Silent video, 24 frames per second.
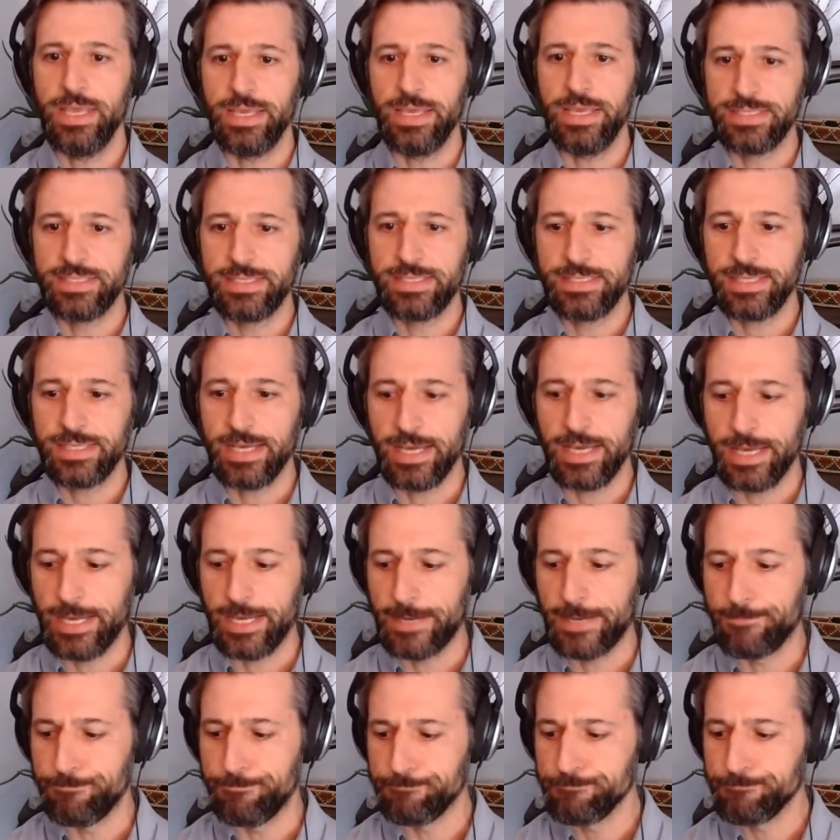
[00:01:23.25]
It's
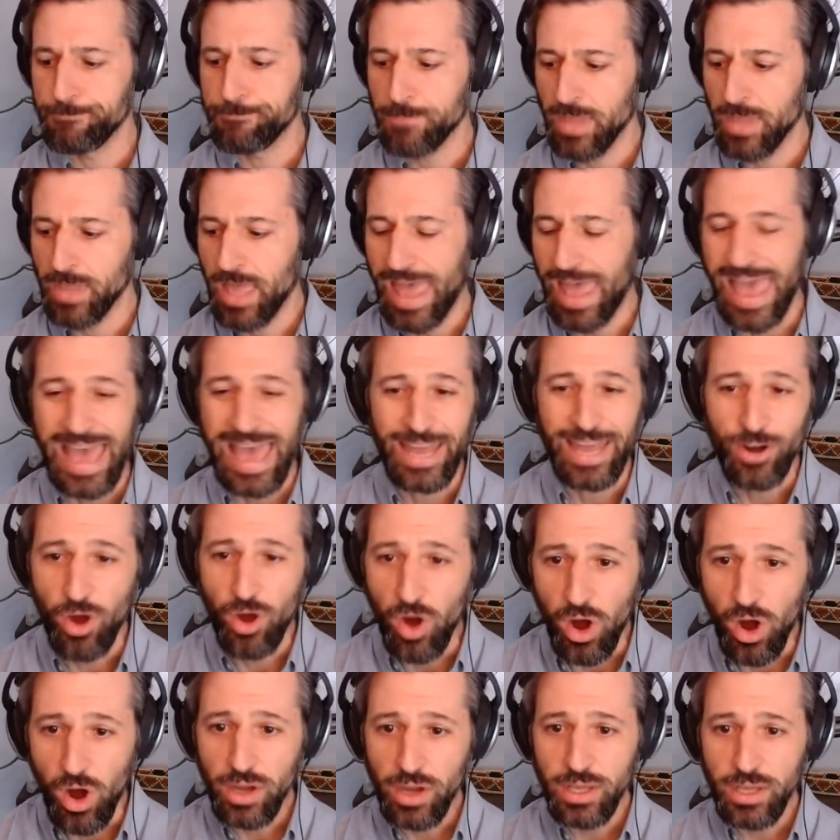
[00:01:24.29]
ad
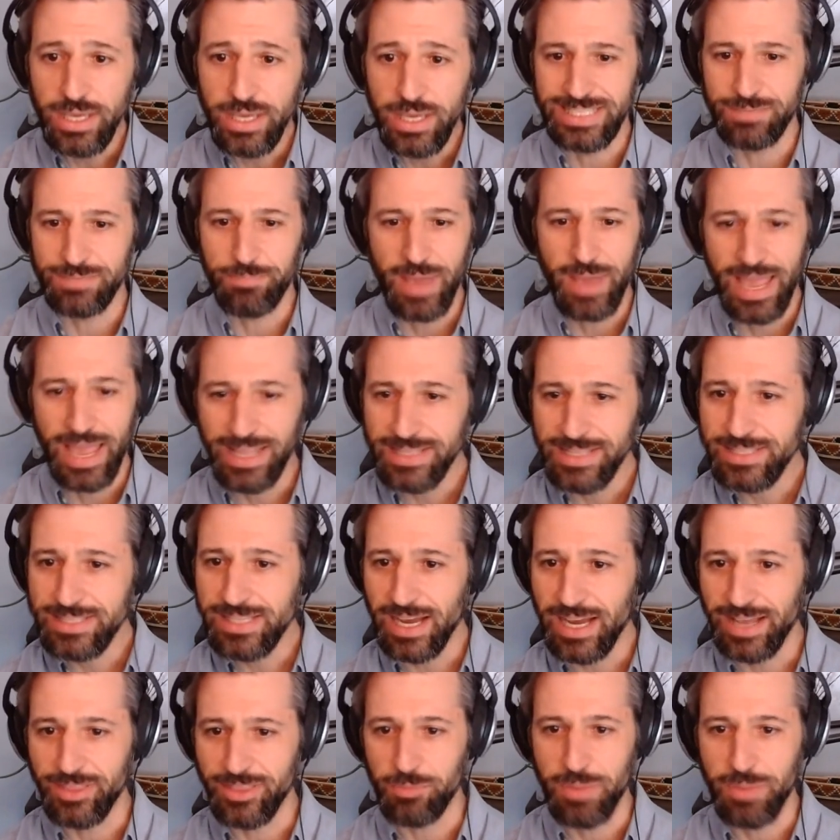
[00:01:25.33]
hoc. It
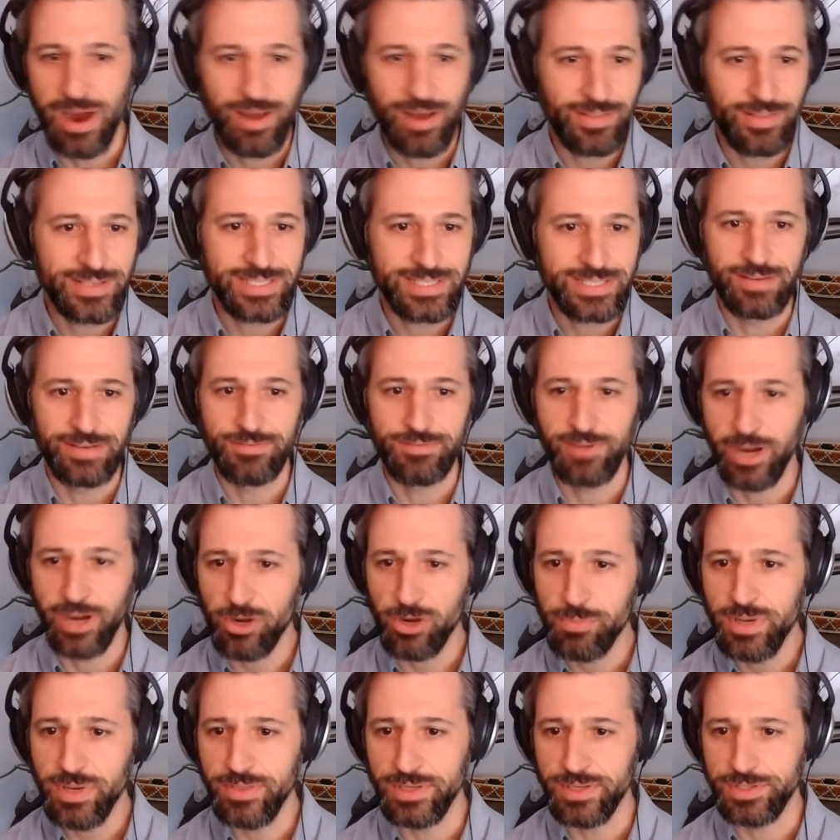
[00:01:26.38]
depends on the policy
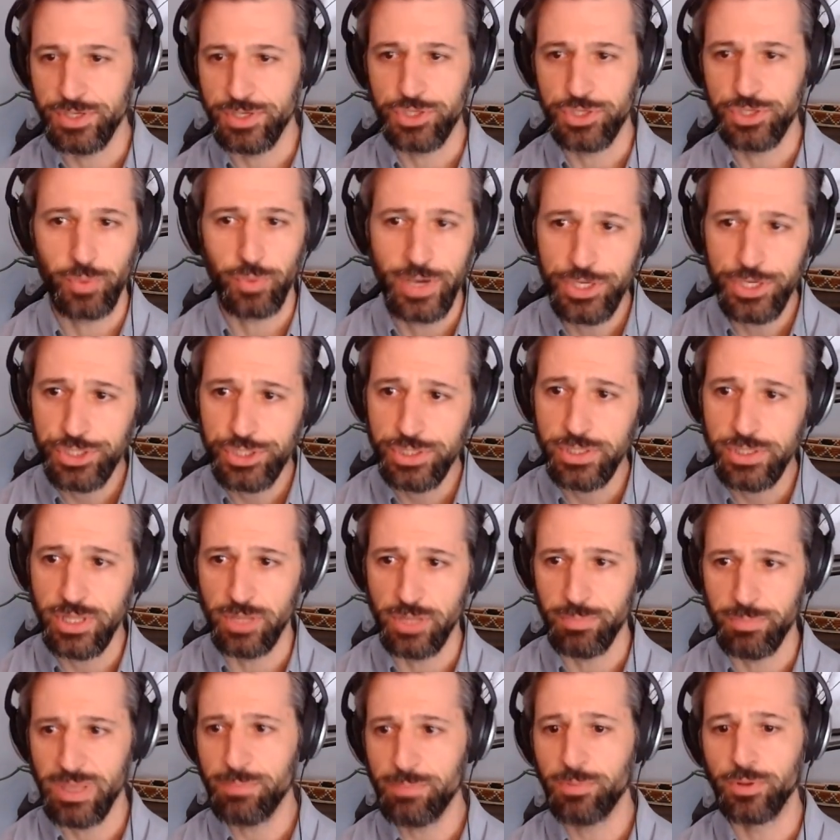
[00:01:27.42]
environment and the situation
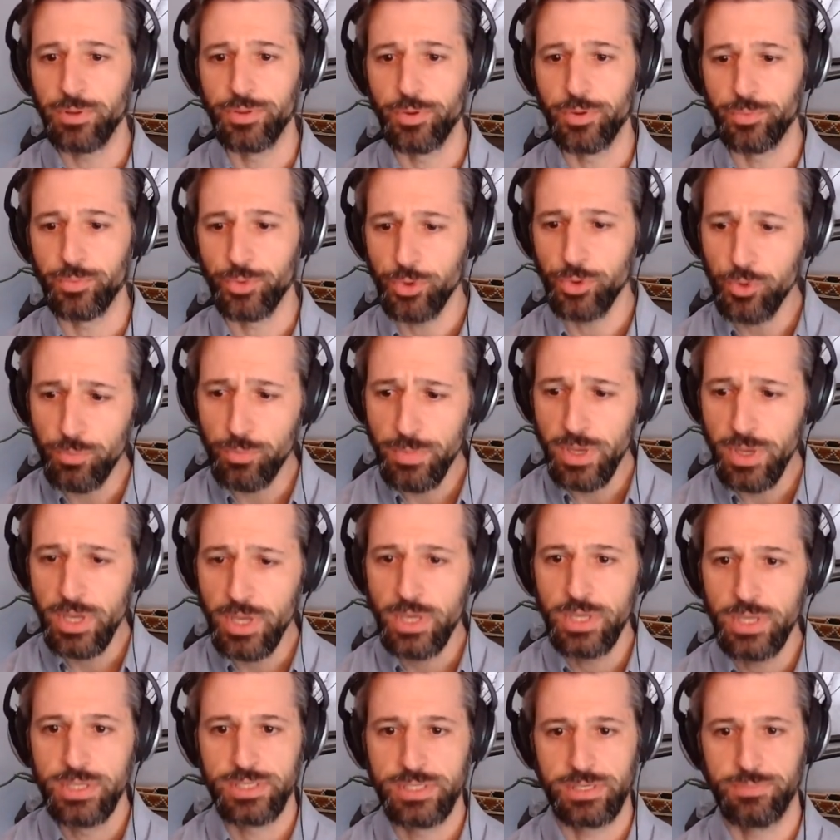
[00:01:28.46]
and the people in the room.
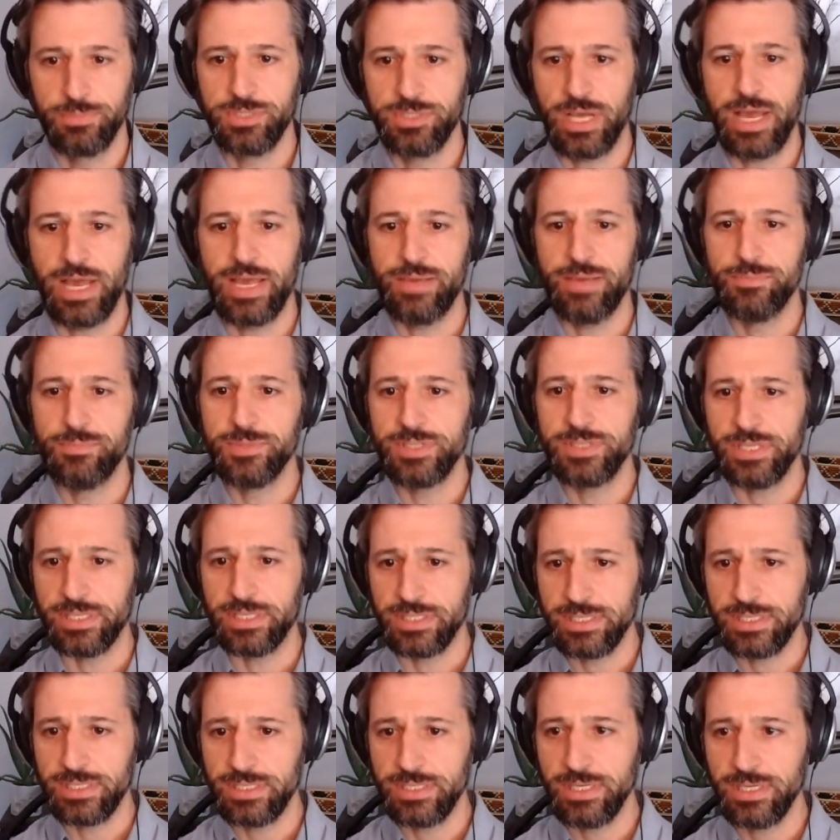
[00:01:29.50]
Sometimes
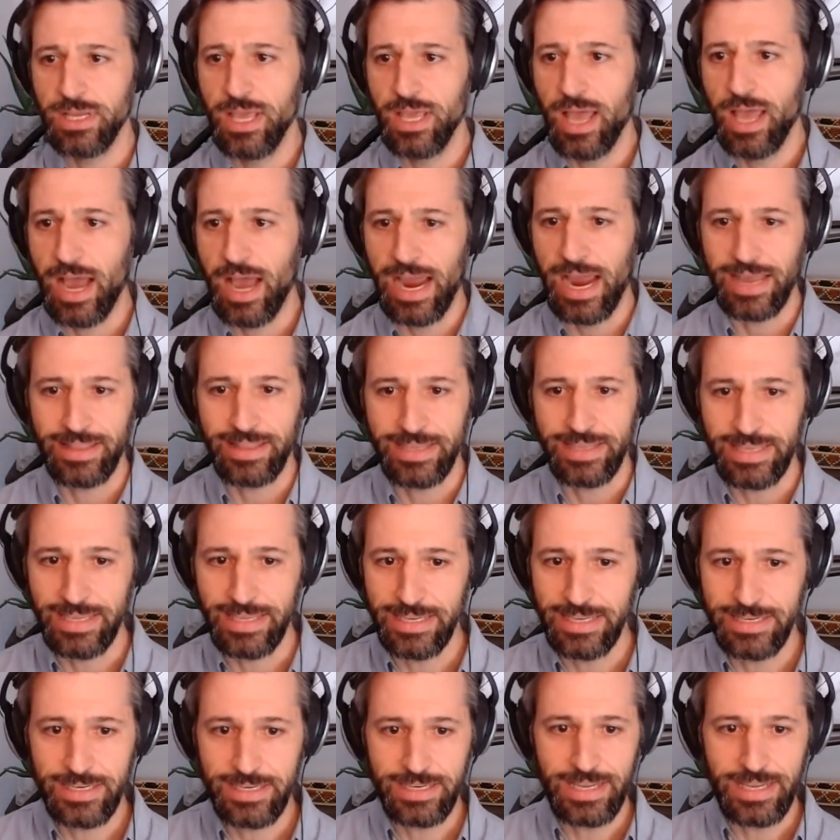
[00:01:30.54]
it's
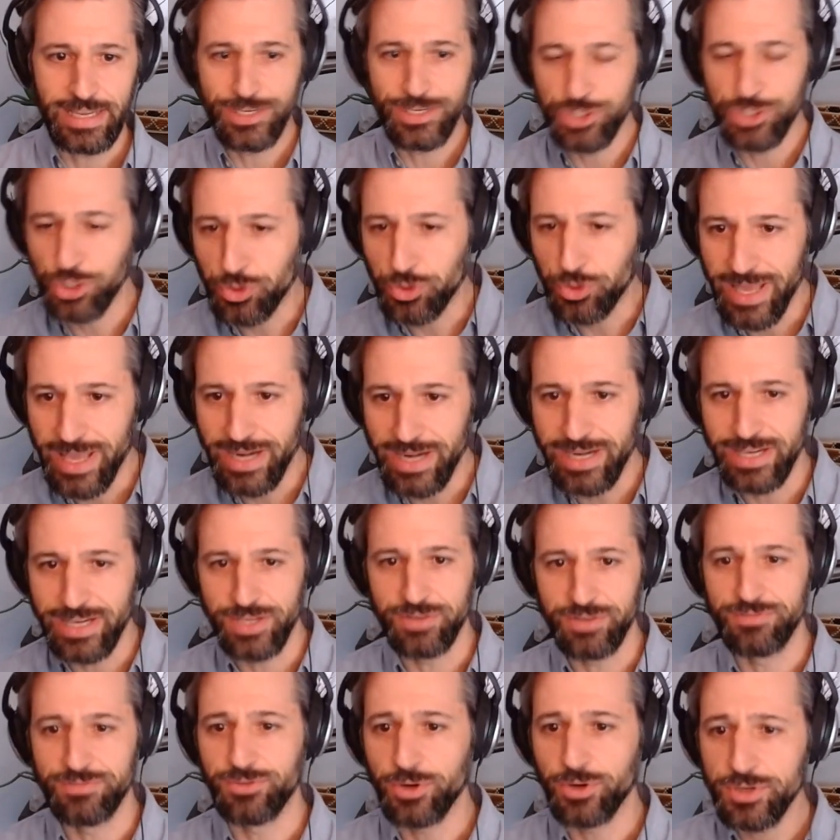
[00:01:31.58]
highly integrated
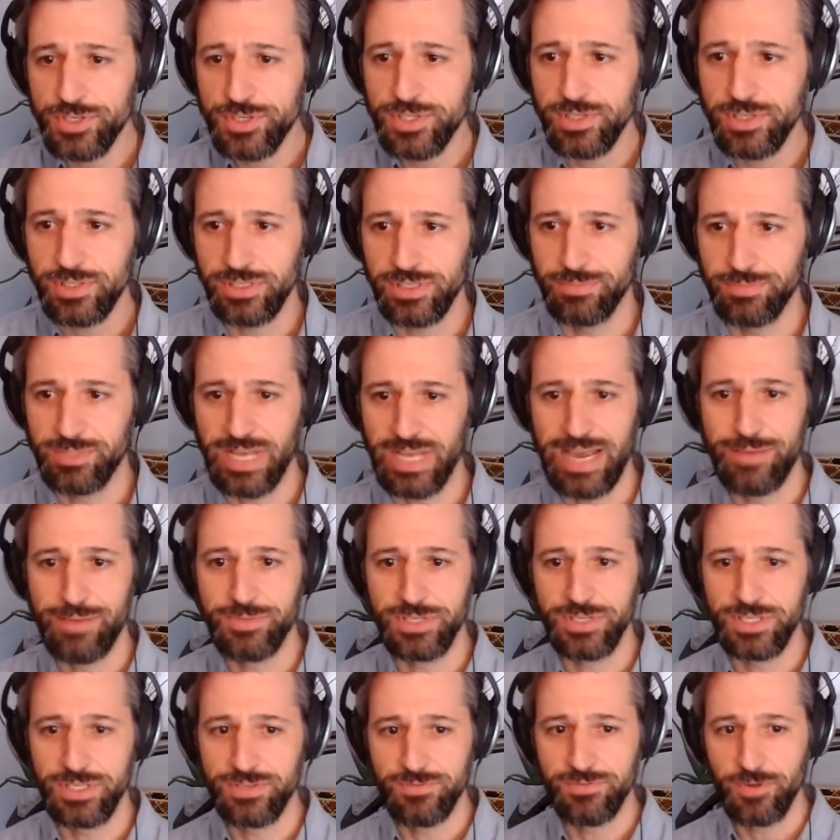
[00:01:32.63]
and diverse.
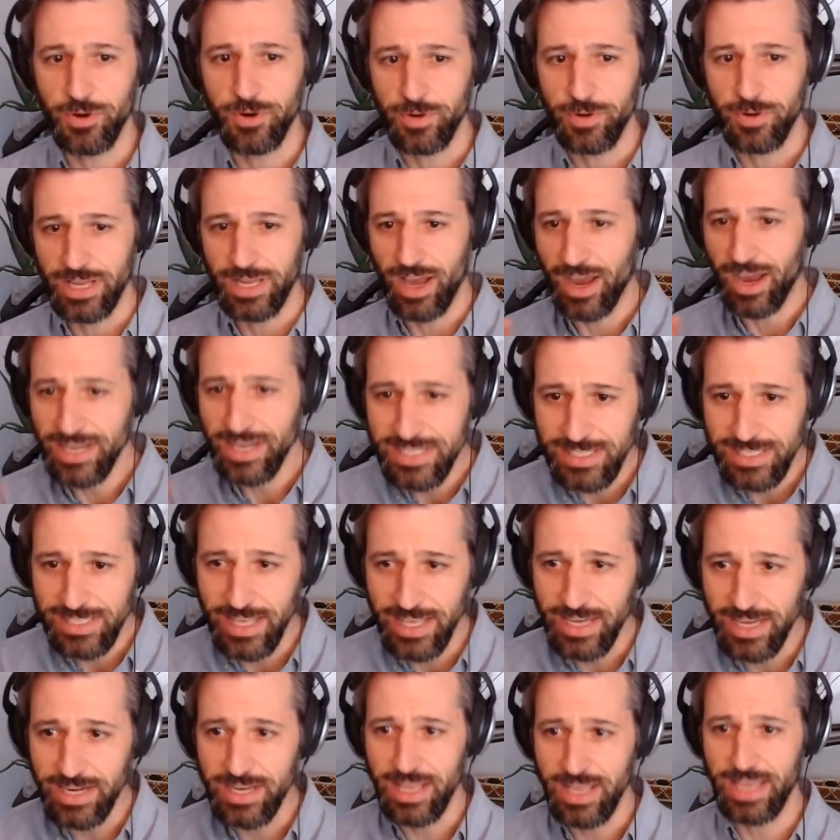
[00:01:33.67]
Sometimes it's very
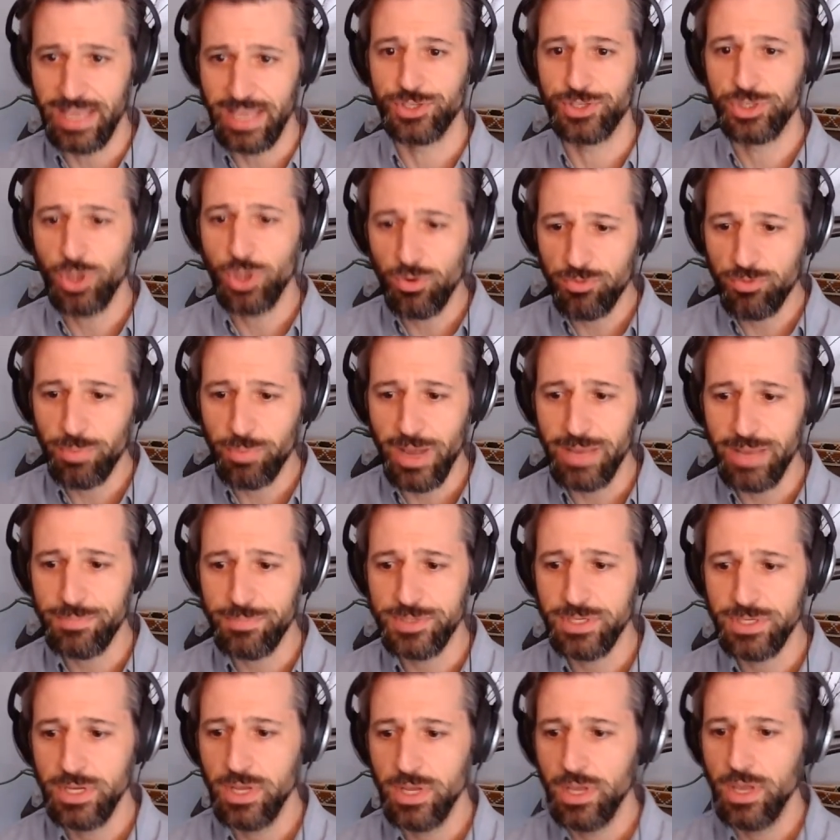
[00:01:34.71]
isolated and
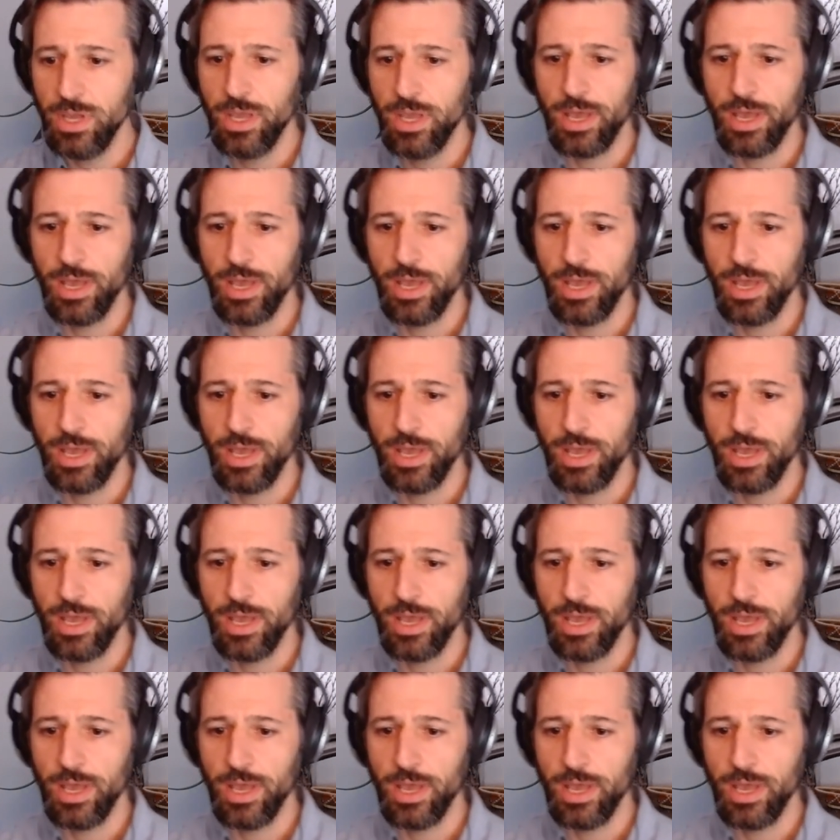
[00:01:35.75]
stovepiped.